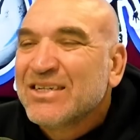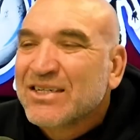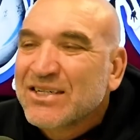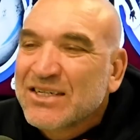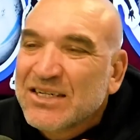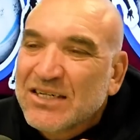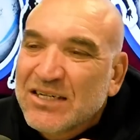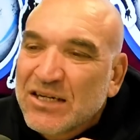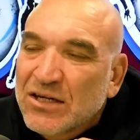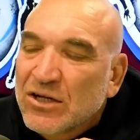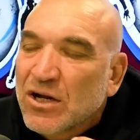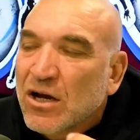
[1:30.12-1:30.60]

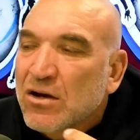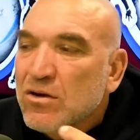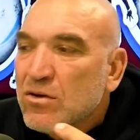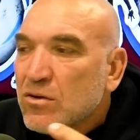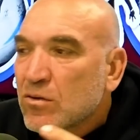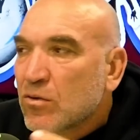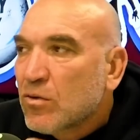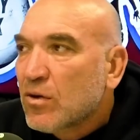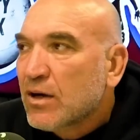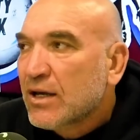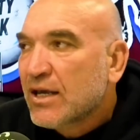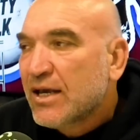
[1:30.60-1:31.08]
See, you don't
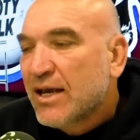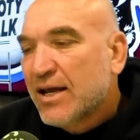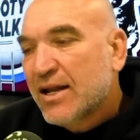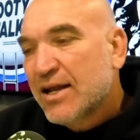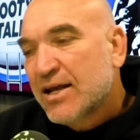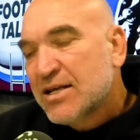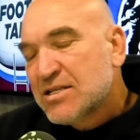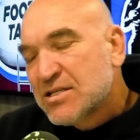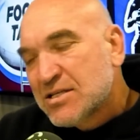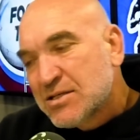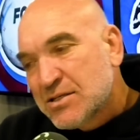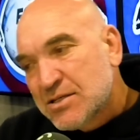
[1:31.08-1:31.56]
quite get
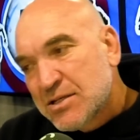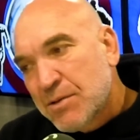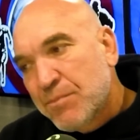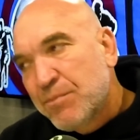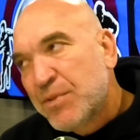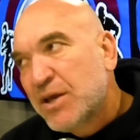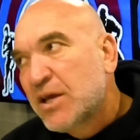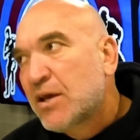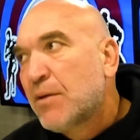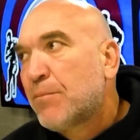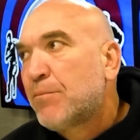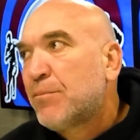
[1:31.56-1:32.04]
it. It's the
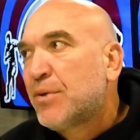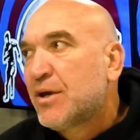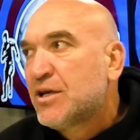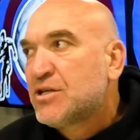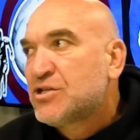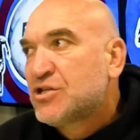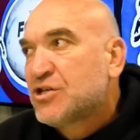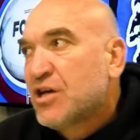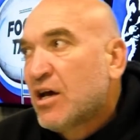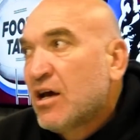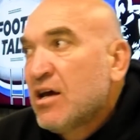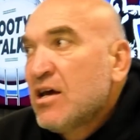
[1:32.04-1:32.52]
bigger
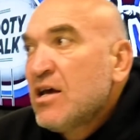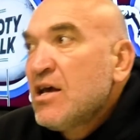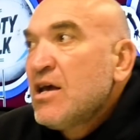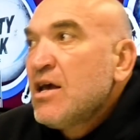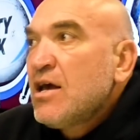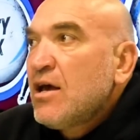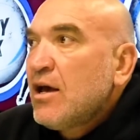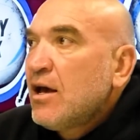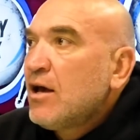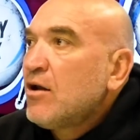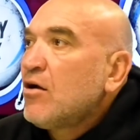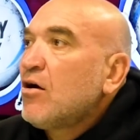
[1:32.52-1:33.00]
picture. Mm.
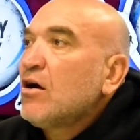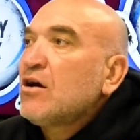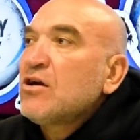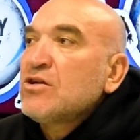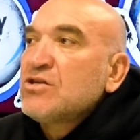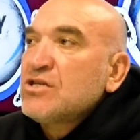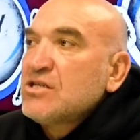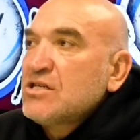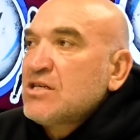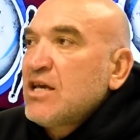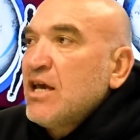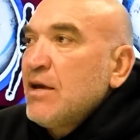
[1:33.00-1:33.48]
And I
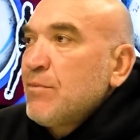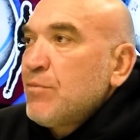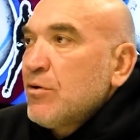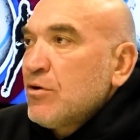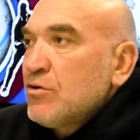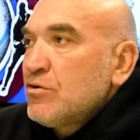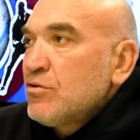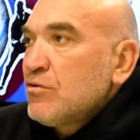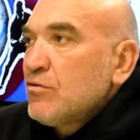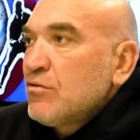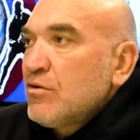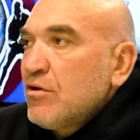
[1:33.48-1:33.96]
could just keep
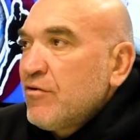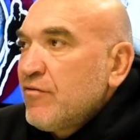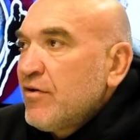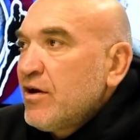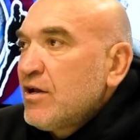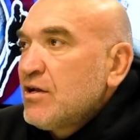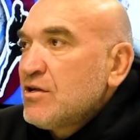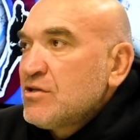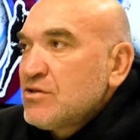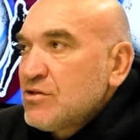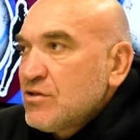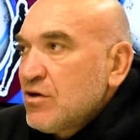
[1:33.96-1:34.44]
on talking
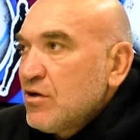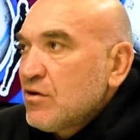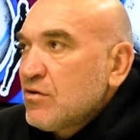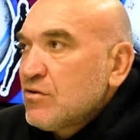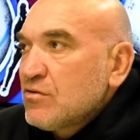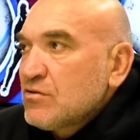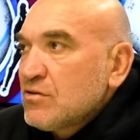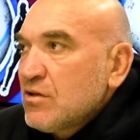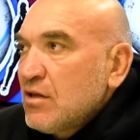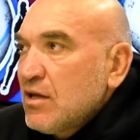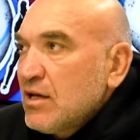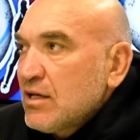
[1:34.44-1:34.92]
around in
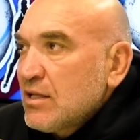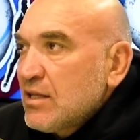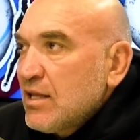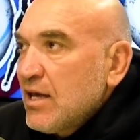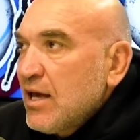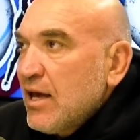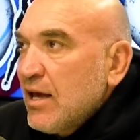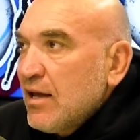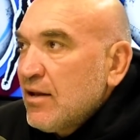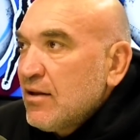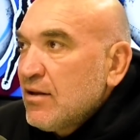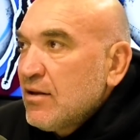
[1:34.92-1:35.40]
circles like
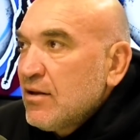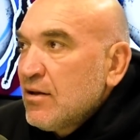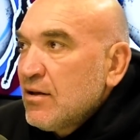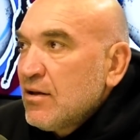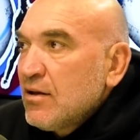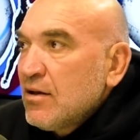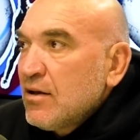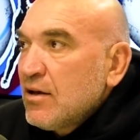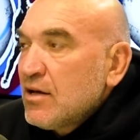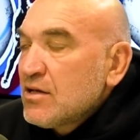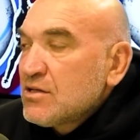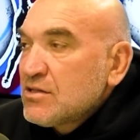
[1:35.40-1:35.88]
that
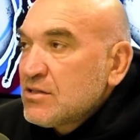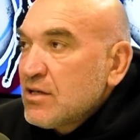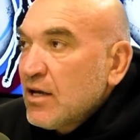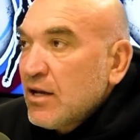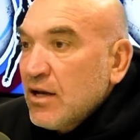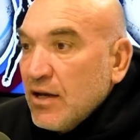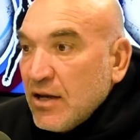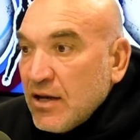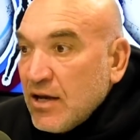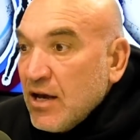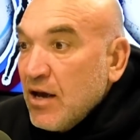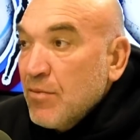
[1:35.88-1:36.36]

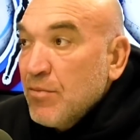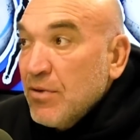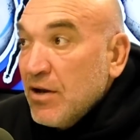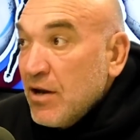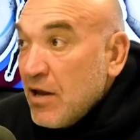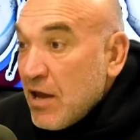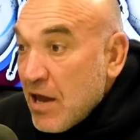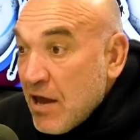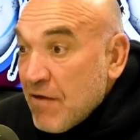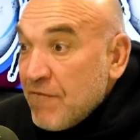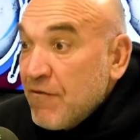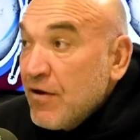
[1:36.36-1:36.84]
instead of
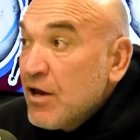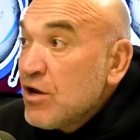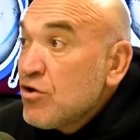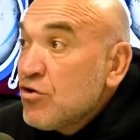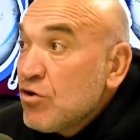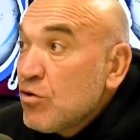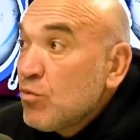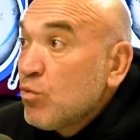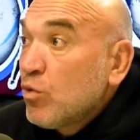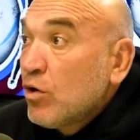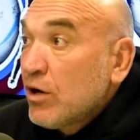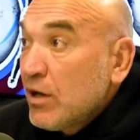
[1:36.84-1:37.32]
coming. If he
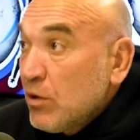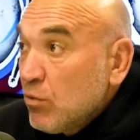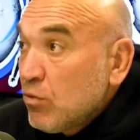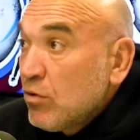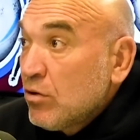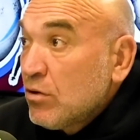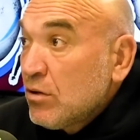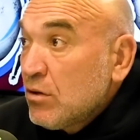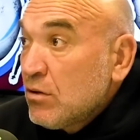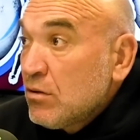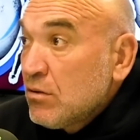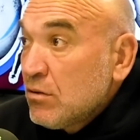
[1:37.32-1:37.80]
knew what he
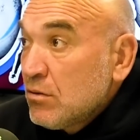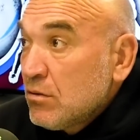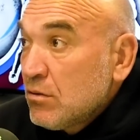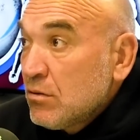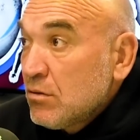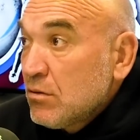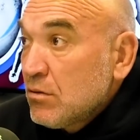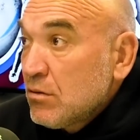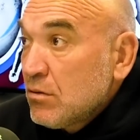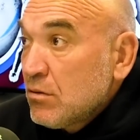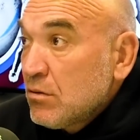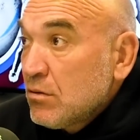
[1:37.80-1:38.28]
wanted,
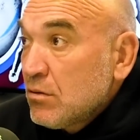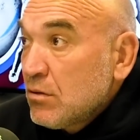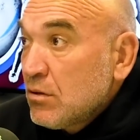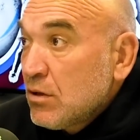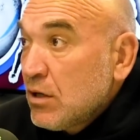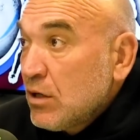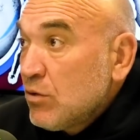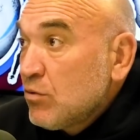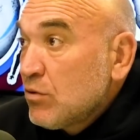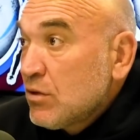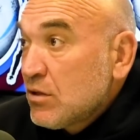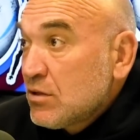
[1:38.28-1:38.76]

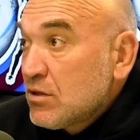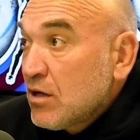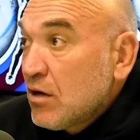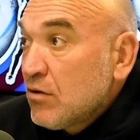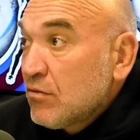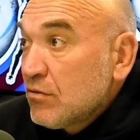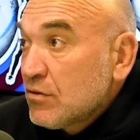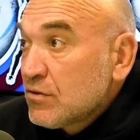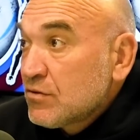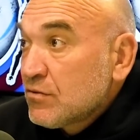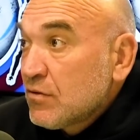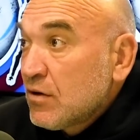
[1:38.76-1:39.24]
he would have
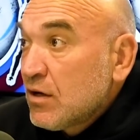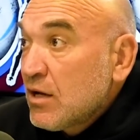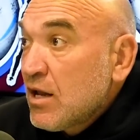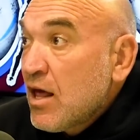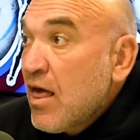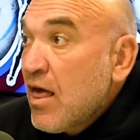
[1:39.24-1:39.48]
told us, right?